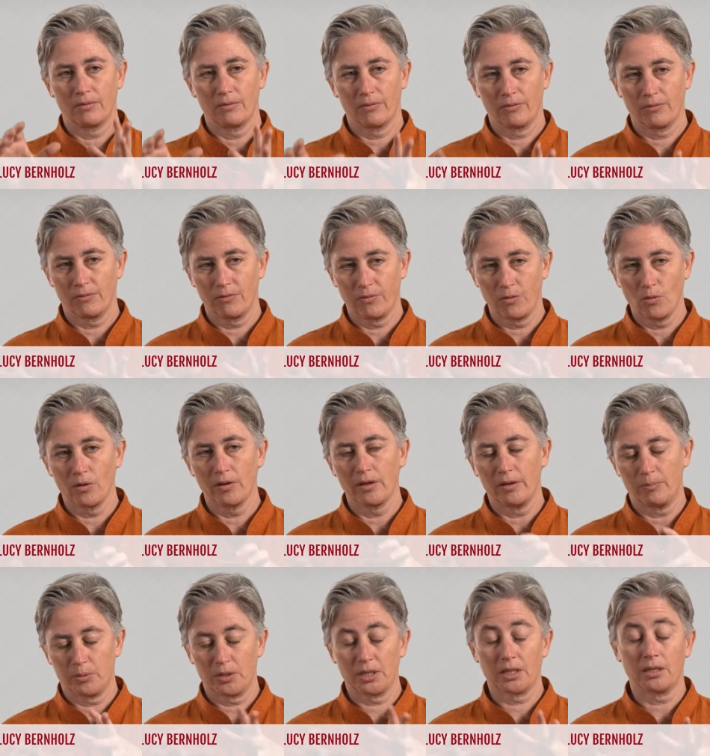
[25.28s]
for
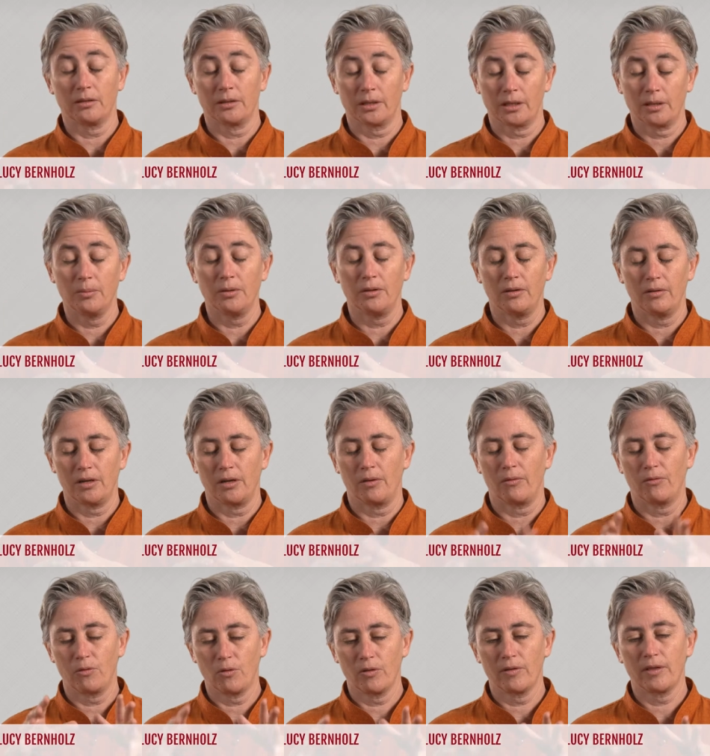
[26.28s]
particularly in the community, you know,
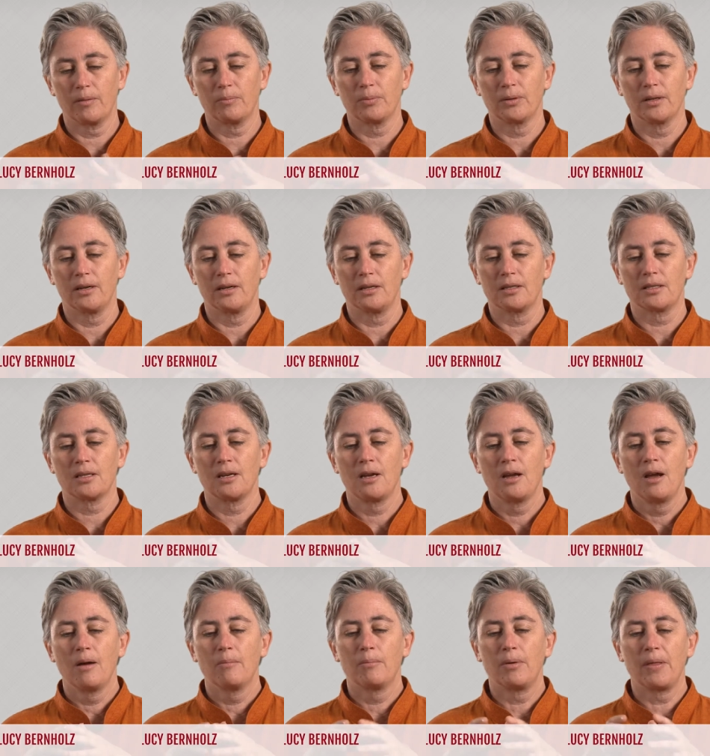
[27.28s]
for that place,
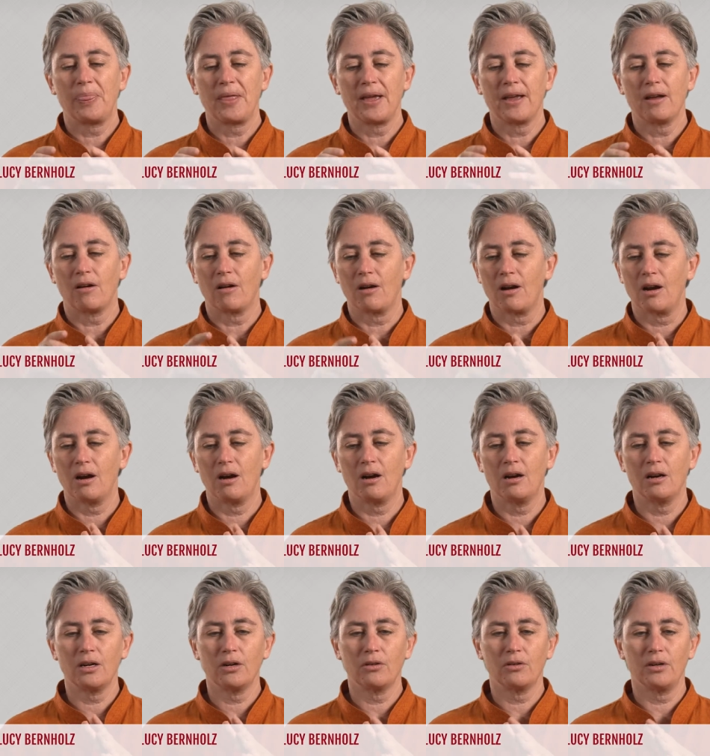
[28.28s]
but they are
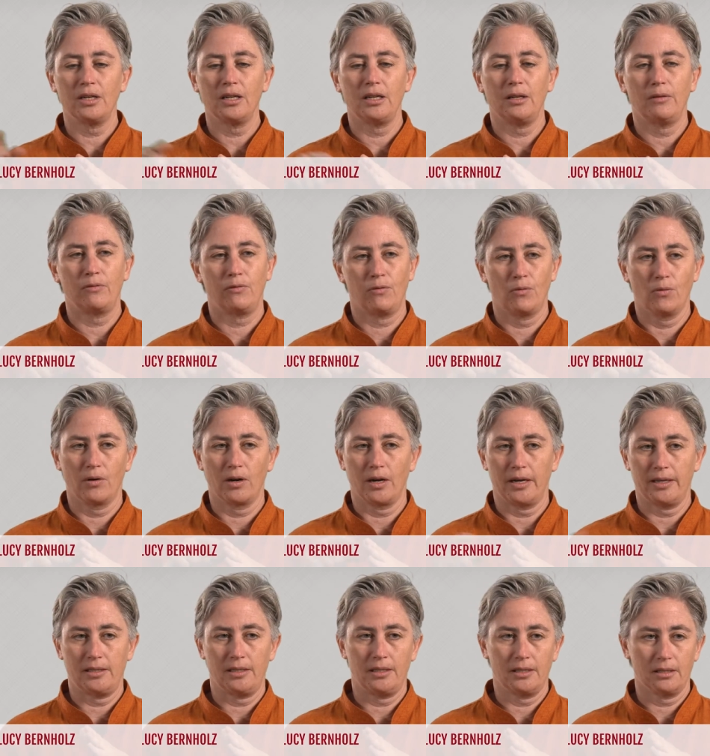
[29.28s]
hungry for
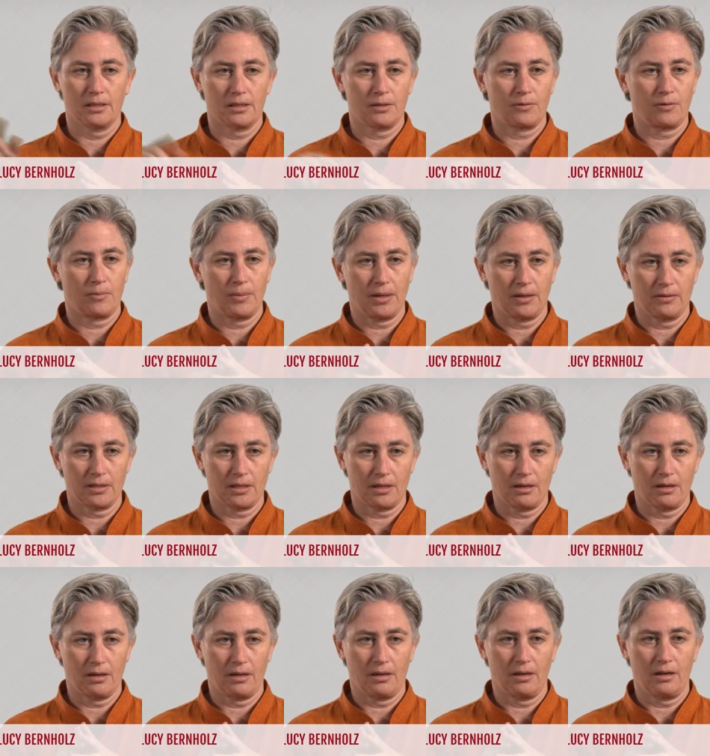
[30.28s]
ideas from
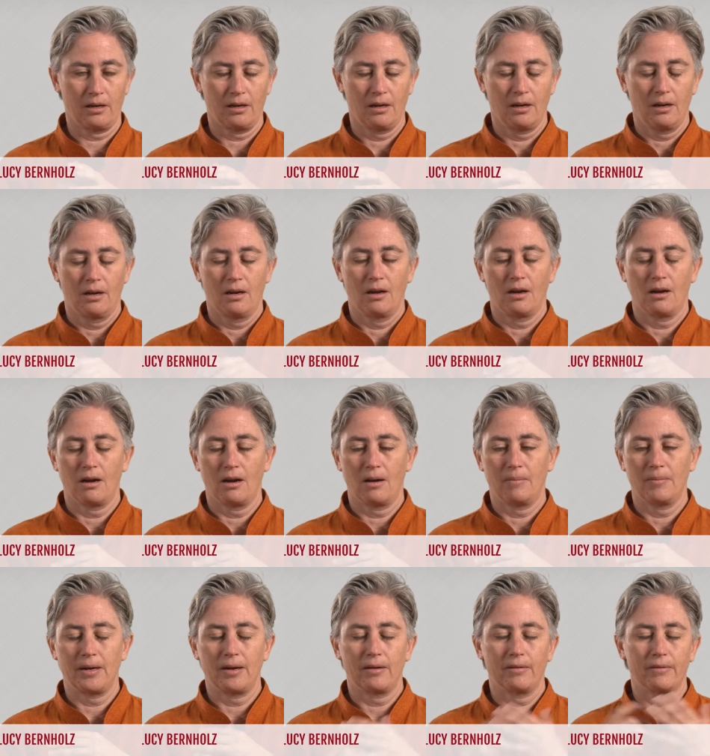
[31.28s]
outside.
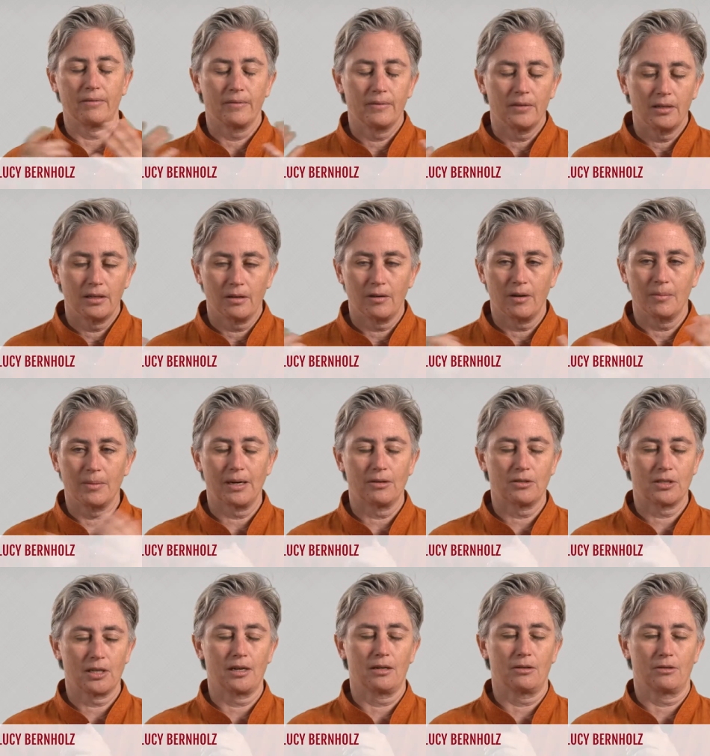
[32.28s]
Um, now, you know, I'm an
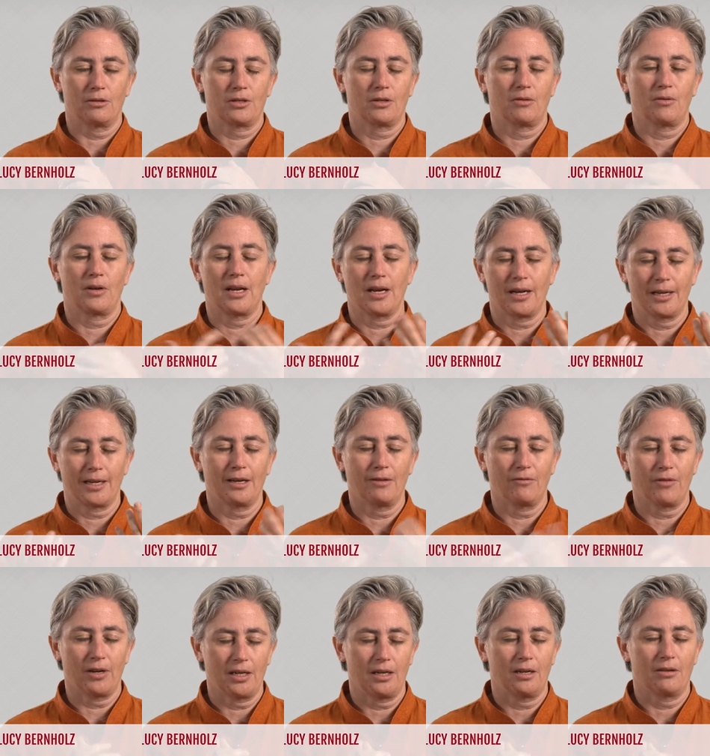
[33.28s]
outsider, so and I get
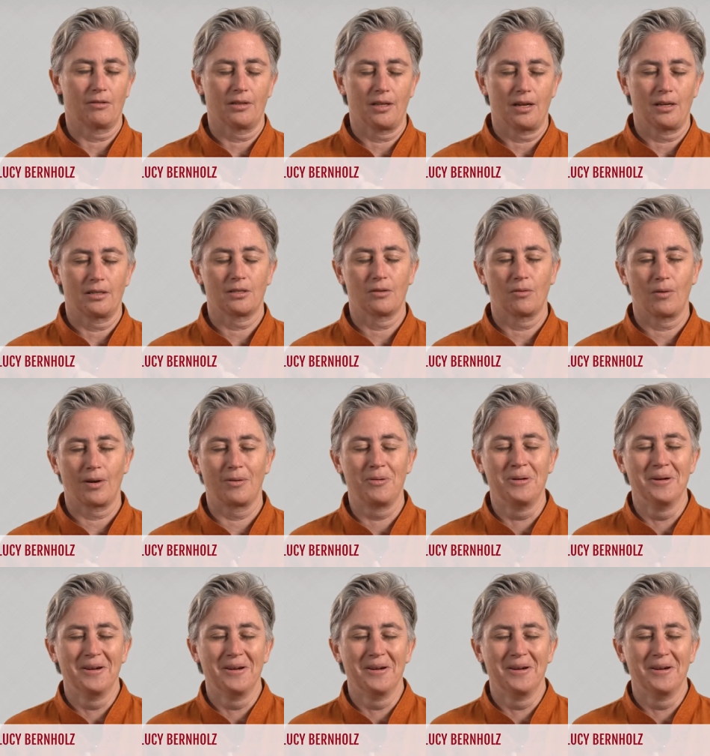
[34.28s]
invited here a lot, so I